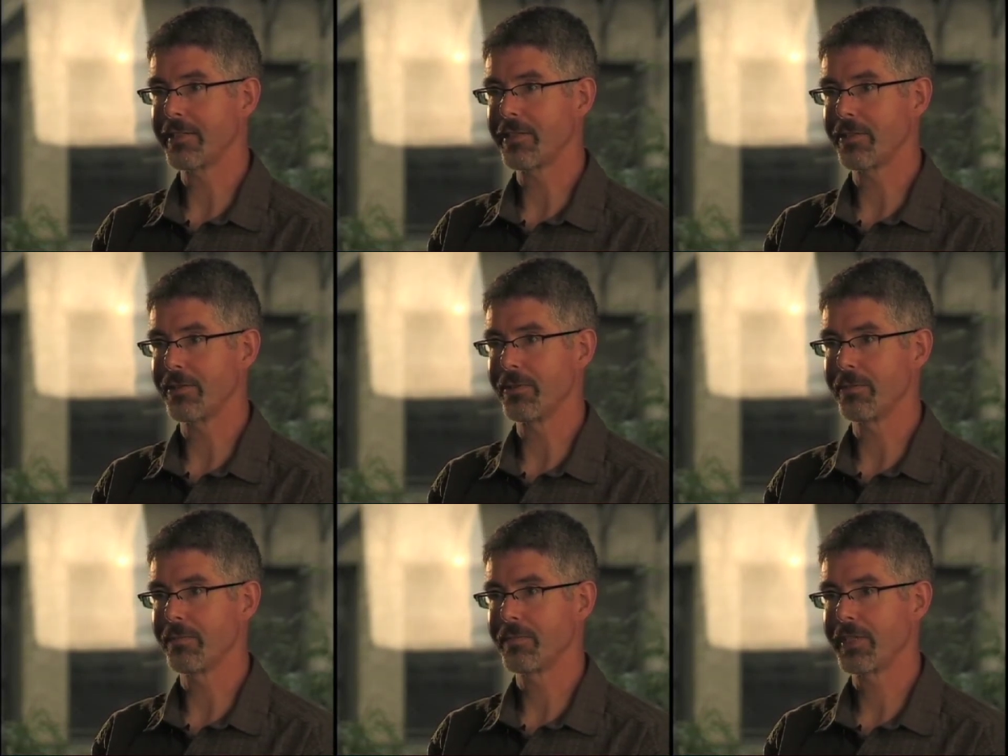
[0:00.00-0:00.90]

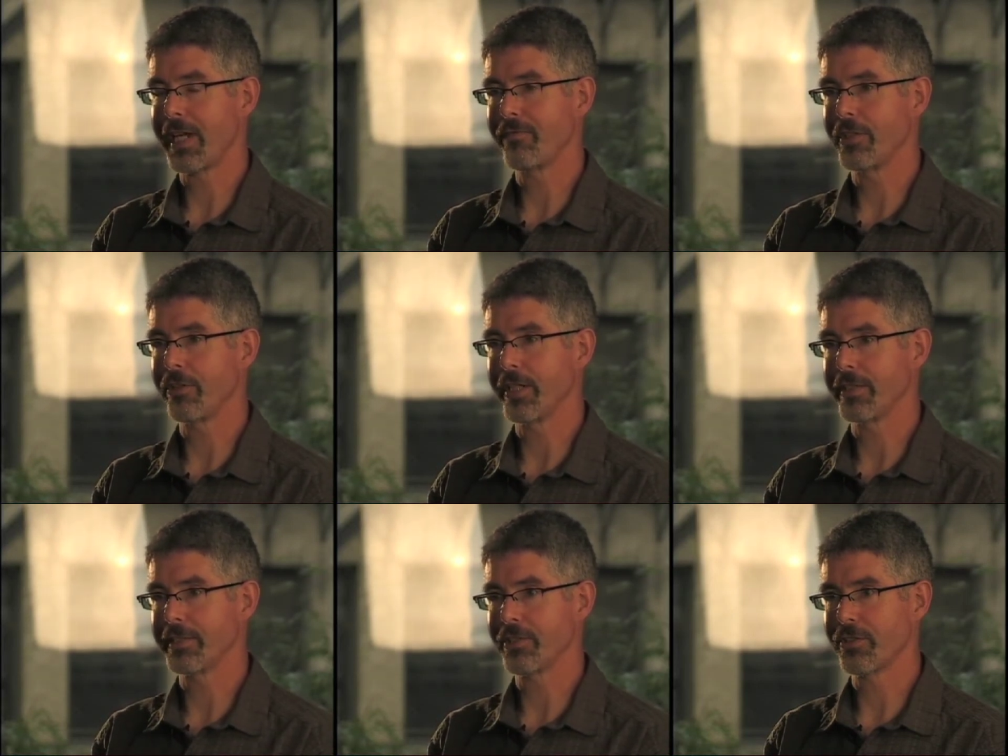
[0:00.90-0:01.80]
to siphon the
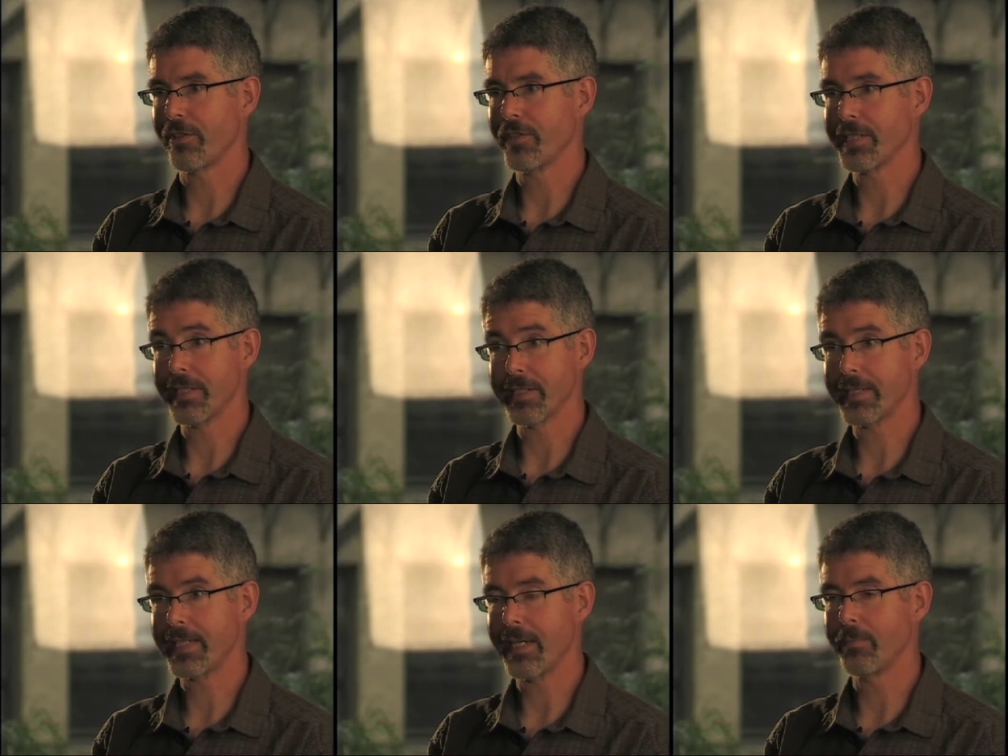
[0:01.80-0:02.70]
oil at the surface and to
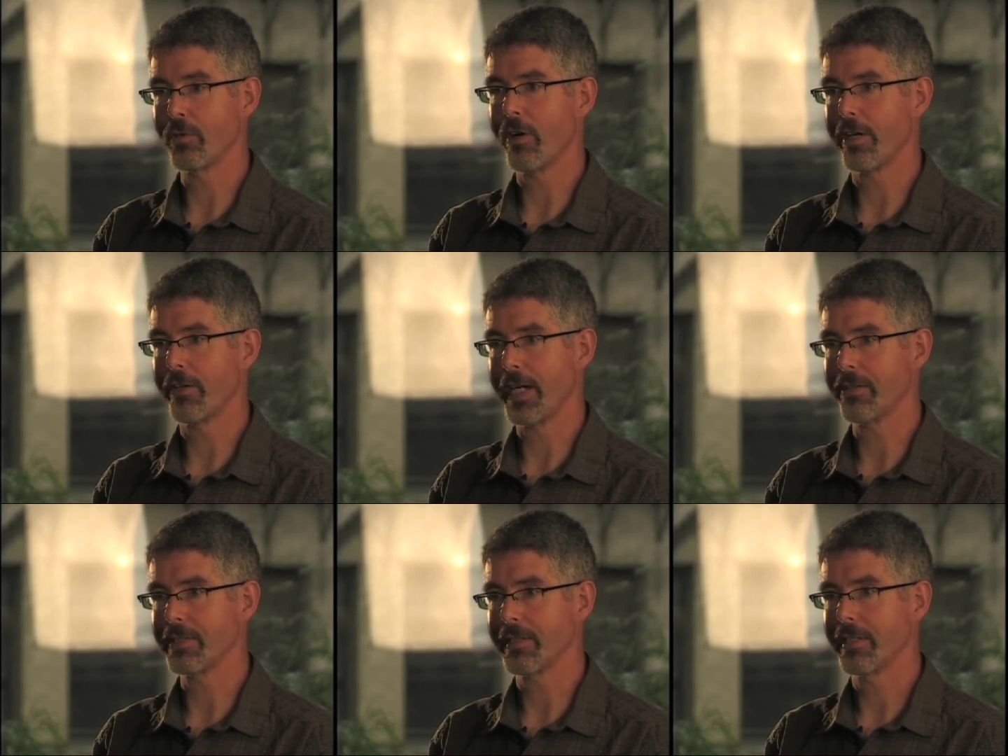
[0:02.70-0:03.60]
skim the water
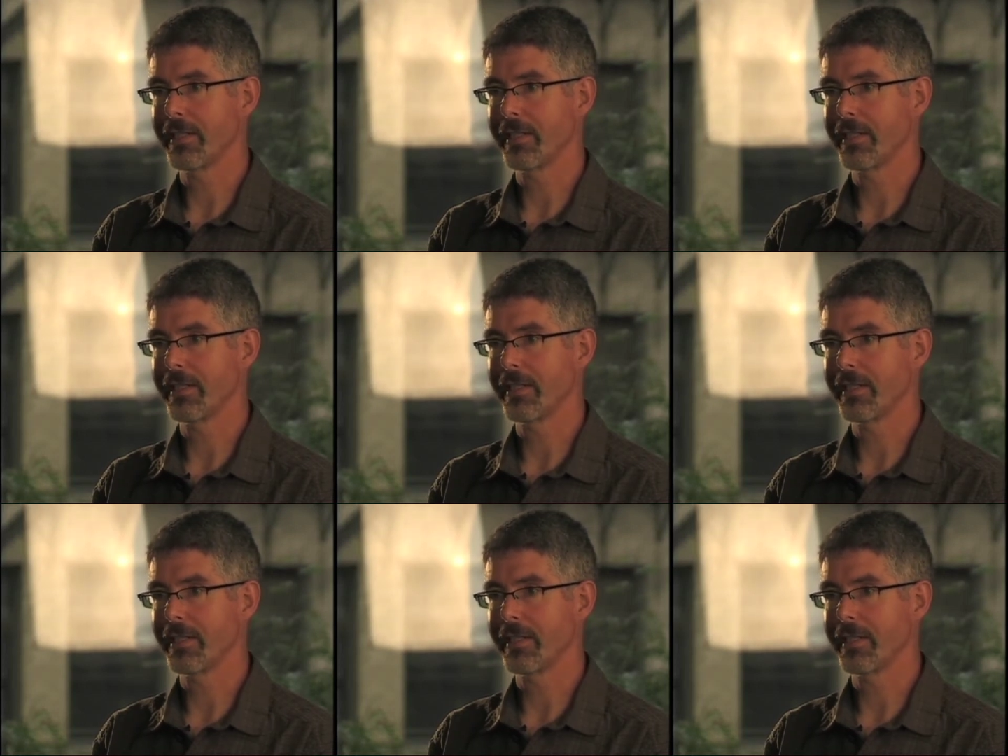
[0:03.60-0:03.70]
out,